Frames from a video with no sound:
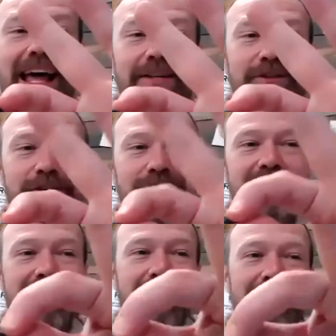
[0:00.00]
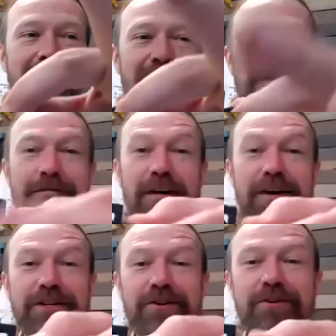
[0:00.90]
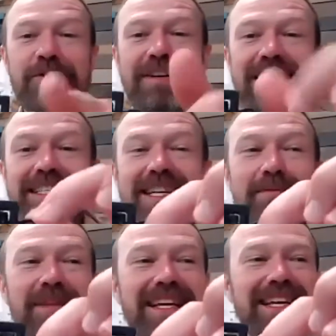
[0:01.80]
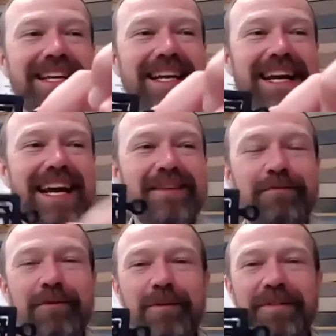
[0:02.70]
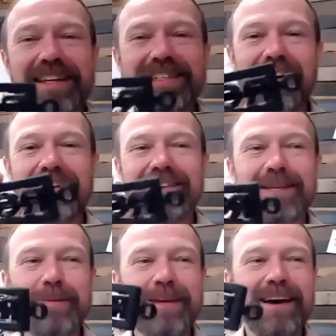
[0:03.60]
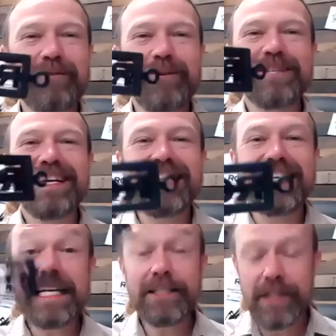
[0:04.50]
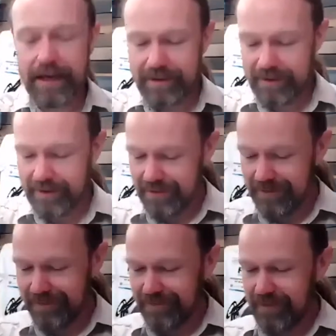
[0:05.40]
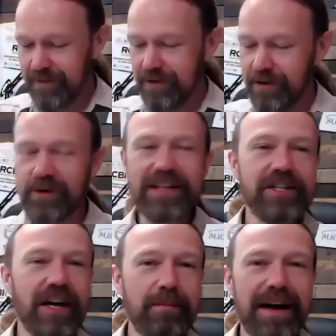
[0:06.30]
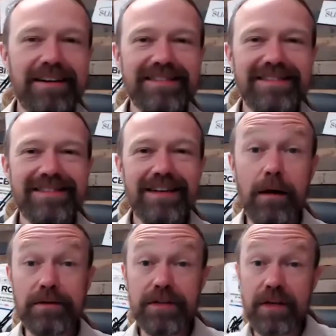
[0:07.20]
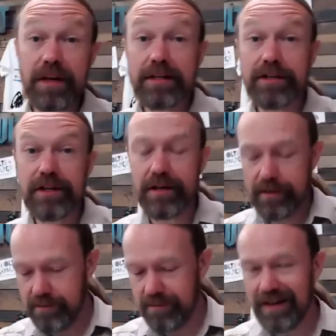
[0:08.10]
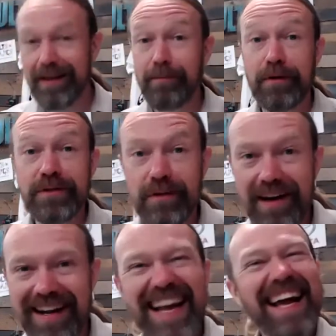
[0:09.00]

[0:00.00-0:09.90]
extra functional assembly in the form of this RCBI rotating keychain. Great job, pal. I'll see you next year in person, right?